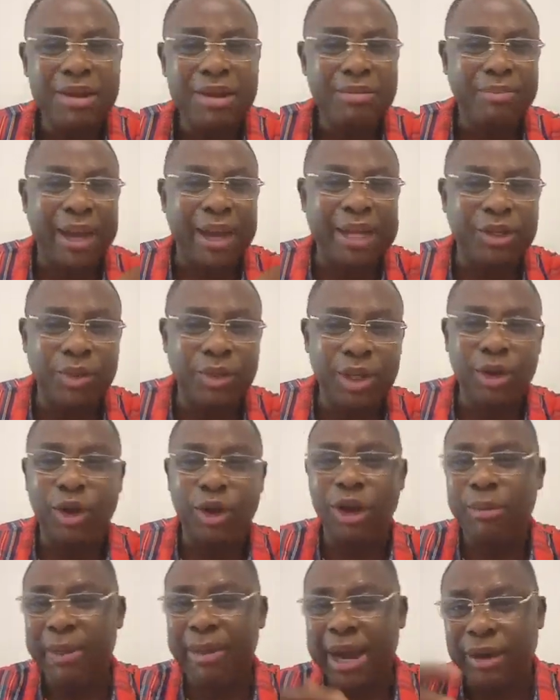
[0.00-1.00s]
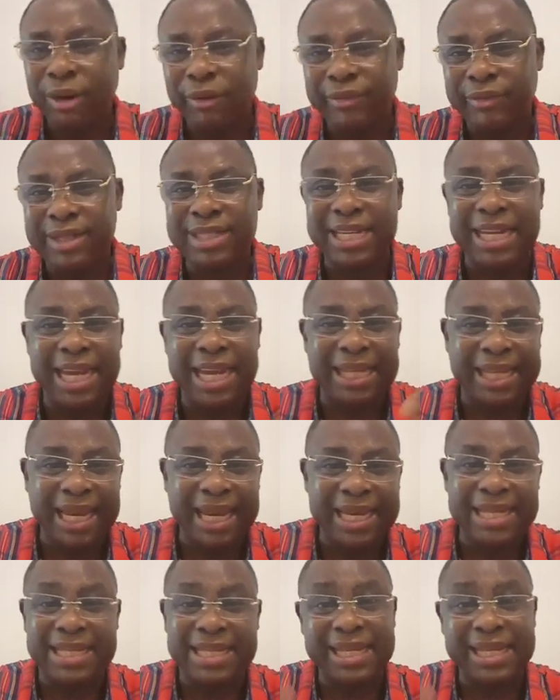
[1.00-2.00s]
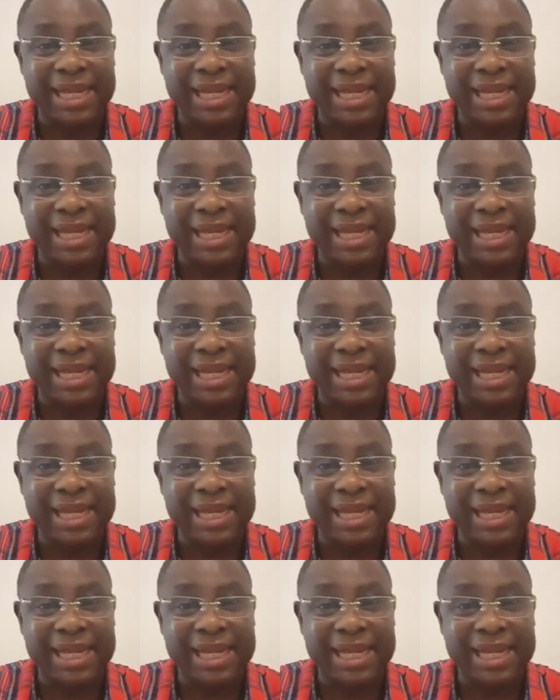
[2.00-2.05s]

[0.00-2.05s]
by doing all manner of this glitterity.